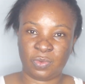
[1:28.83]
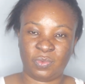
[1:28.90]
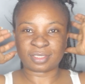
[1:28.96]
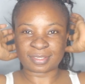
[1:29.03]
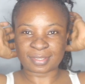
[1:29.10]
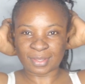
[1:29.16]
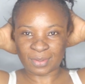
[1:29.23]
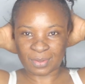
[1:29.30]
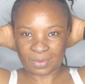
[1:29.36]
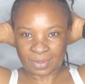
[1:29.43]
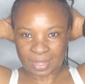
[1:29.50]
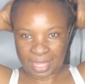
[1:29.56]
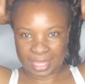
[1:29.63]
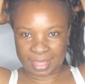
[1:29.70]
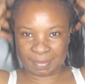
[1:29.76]

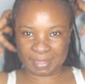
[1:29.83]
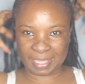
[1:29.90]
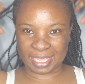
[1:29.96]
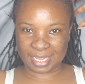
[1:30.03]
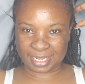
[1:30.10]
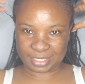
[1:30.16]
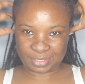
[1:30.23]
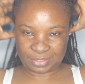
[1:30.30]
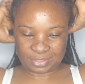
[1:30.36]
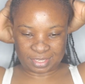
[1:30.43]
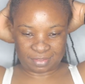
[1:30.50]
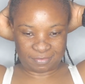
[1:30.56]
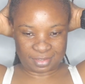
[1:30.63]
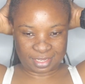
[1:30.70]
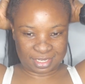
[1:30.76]
So I am here to
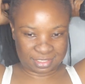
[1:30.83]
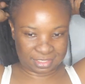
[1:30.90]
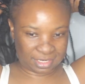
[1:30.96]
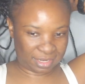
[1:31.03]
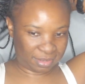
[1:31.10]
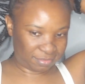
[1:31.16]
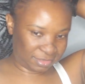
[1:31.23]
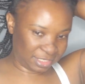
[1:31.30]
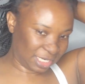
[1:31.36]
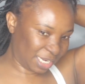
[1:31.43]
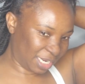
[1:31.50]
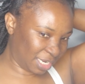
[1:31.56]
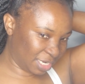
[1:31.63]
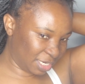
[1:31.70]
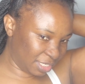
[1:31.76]
give you guys an
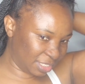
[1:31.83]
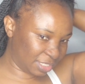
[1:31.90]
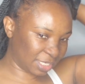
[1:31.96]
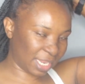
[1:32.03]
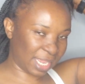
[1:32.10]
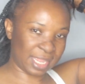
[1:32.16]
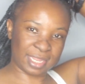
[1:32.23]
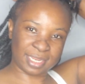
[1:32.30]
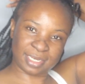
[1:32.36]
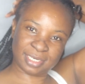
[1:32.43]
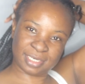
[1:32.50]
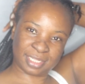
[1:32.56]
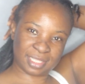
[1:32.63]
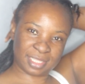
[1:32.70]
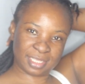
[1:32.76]
update,
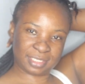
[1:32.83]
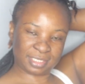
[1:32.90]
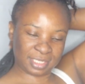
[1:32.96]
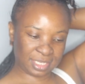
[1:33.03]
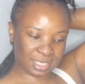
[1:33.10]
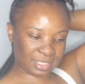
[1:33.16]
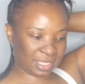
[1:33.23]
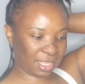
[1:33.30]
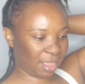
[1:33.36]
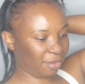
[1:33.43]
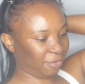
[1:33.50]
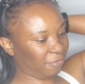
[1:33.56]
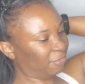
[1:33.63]
and this is how